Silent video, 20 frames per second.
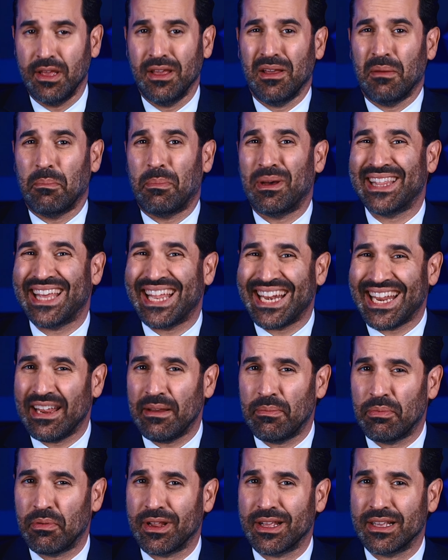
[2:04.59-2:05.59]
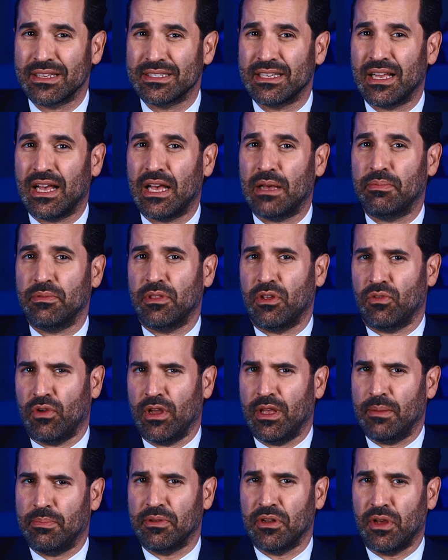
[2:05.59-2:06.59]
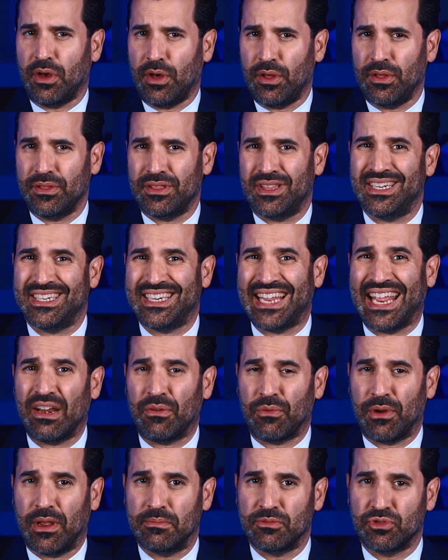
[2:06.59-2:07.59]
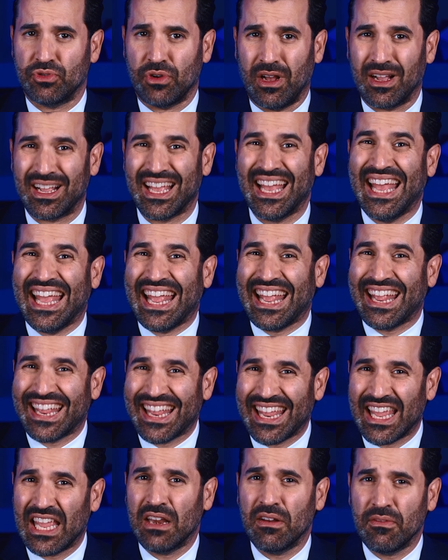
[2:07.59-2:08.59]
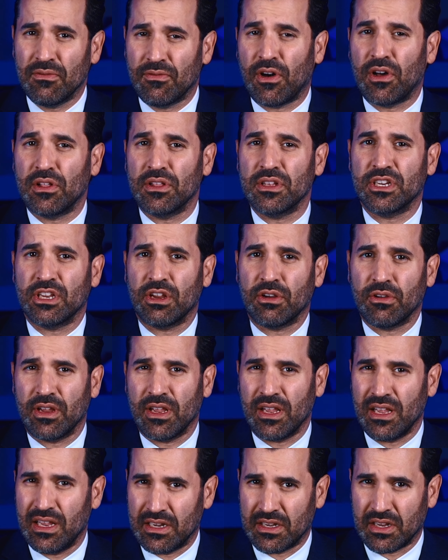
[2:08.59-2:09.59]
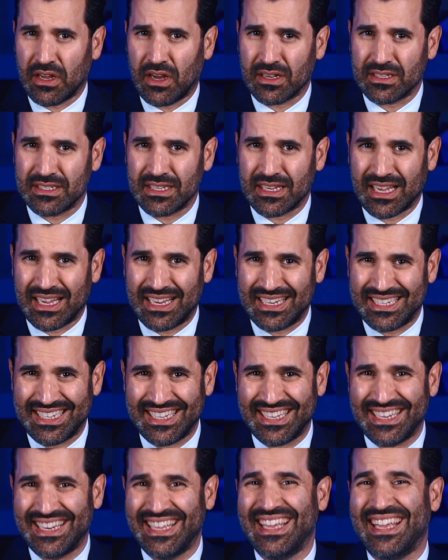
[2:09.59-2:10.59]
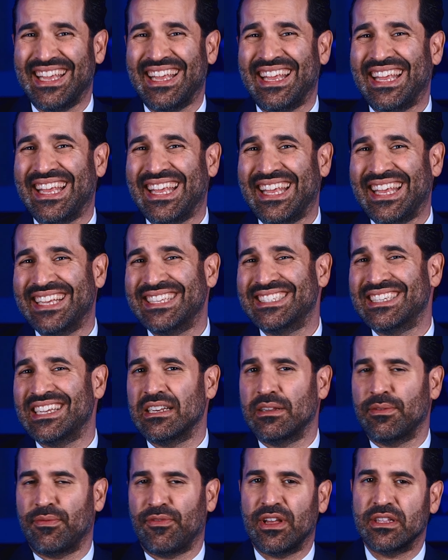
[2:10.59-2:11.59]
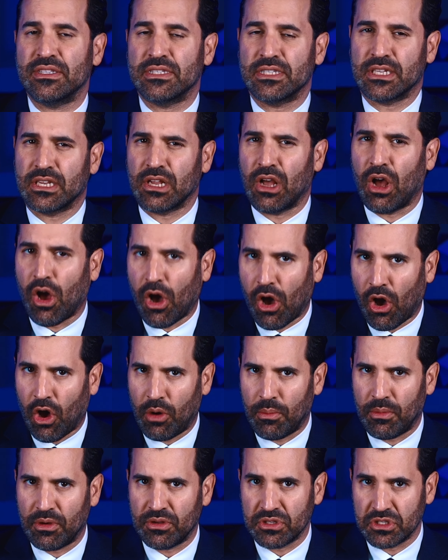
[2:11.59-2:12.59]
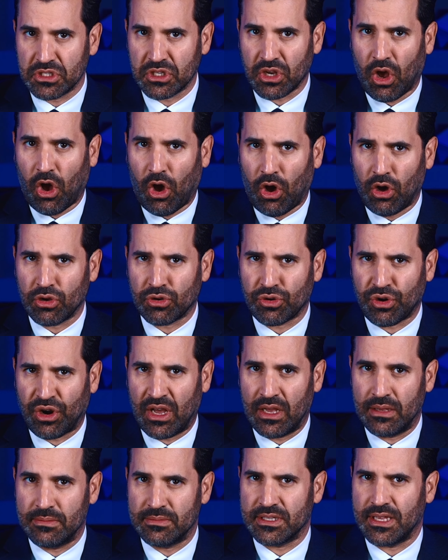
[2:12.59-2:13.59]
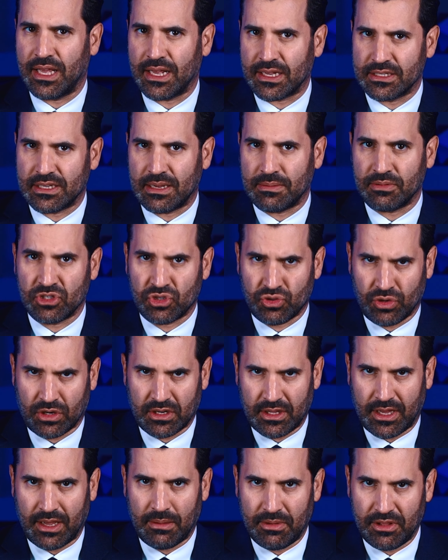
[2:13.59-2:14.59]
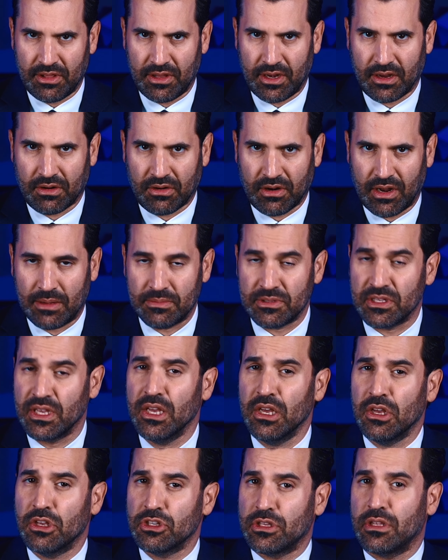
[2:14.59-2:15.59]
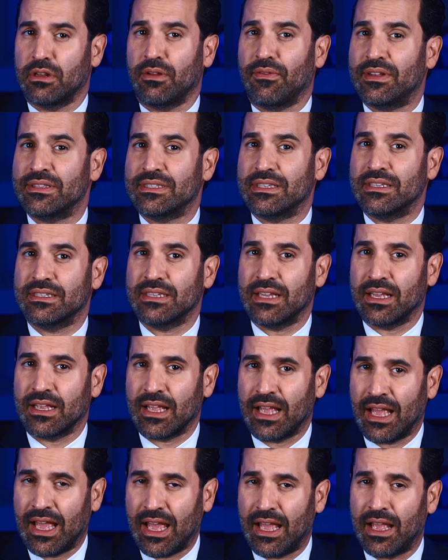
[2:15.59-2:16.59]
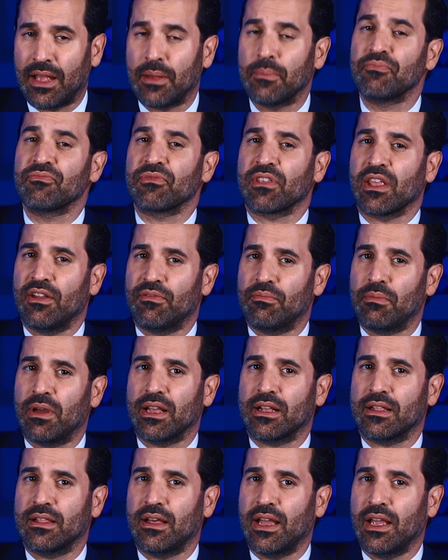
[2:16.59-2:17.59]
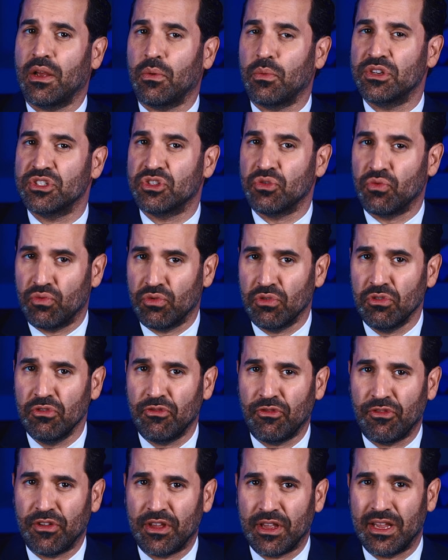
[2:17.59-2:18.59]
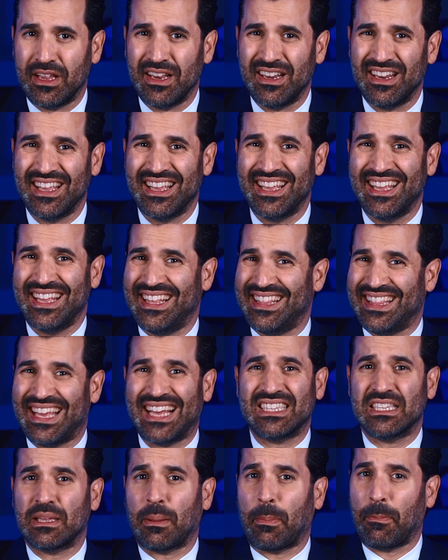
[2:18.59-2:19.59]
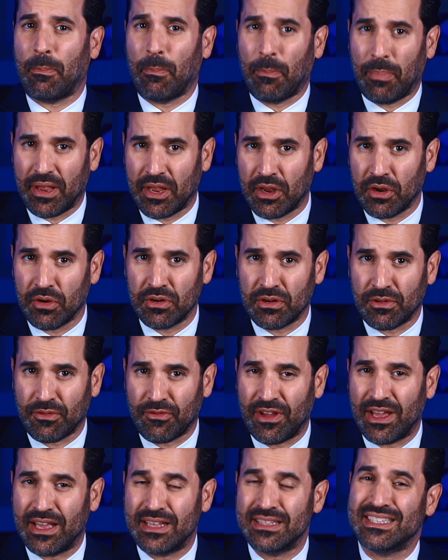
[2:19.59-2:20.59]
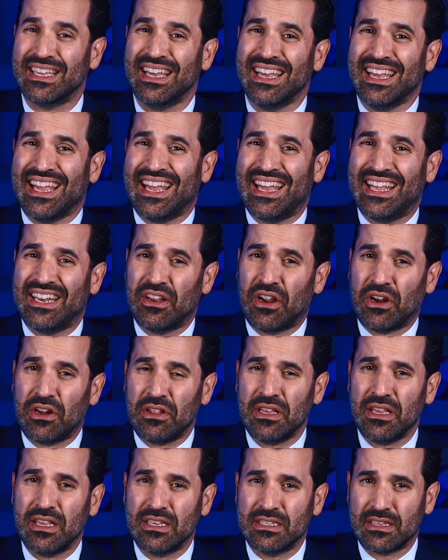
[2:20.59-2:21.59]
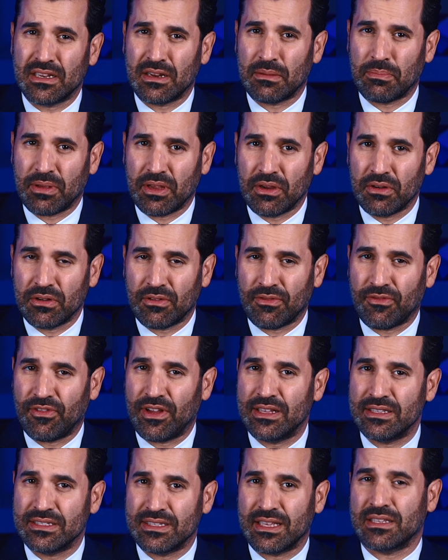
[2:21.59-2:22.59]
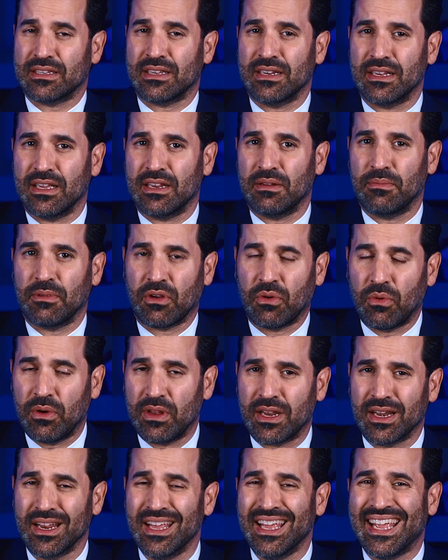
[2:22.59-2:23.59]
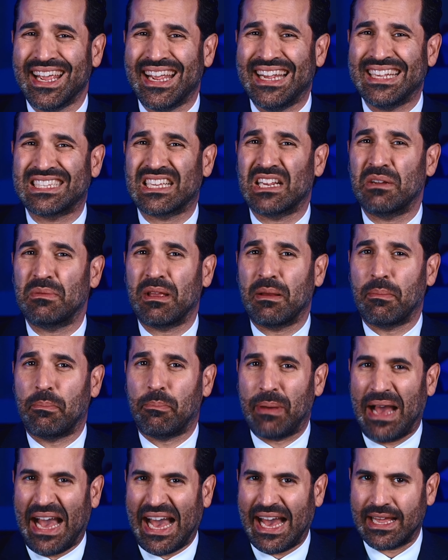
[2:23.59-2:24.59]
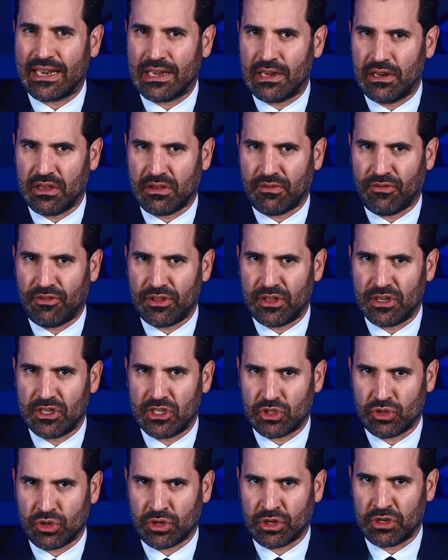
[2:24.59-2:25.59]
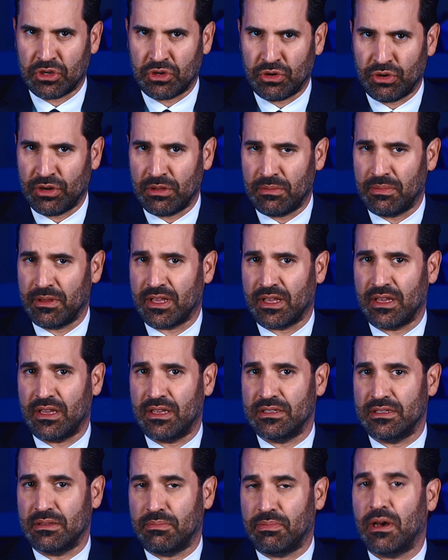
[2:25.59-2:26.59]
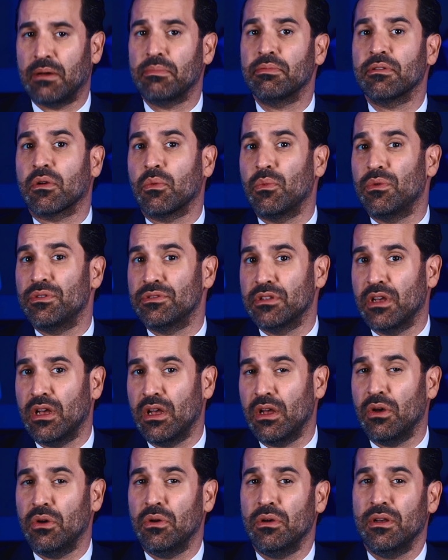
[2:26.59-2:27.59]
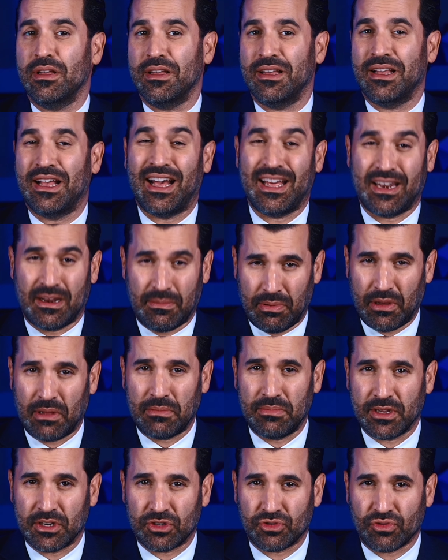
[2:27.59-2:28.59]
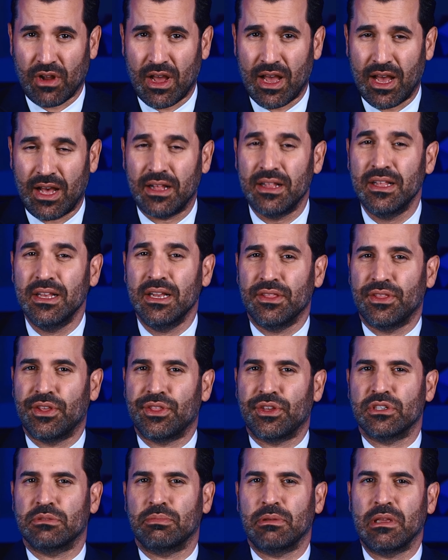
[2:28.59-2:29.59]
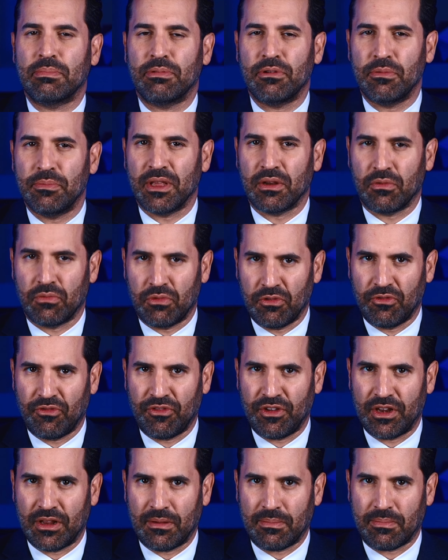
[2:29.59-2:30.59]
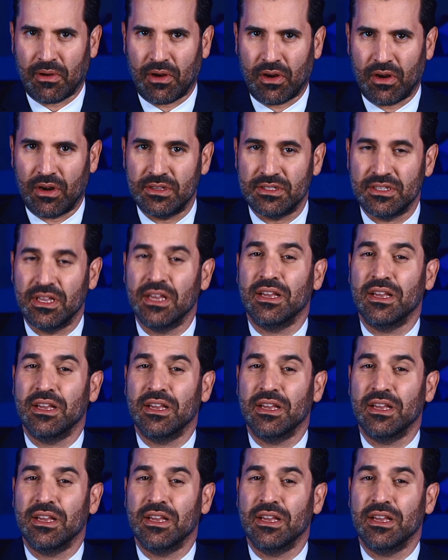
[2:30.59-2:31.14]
But then he brings up the Rohypnol, the date rape drug. Involuntary intoxication is a defense to almost all crimes except strict liability crimes. So the defense is saying, hey, if my client was roofied, that's a pure defense. And not only is it a pure defense that's going to get him acquitted, it's going to be a bad look for the district attorney because the public will know at a public trial that there's people being roofied at bars.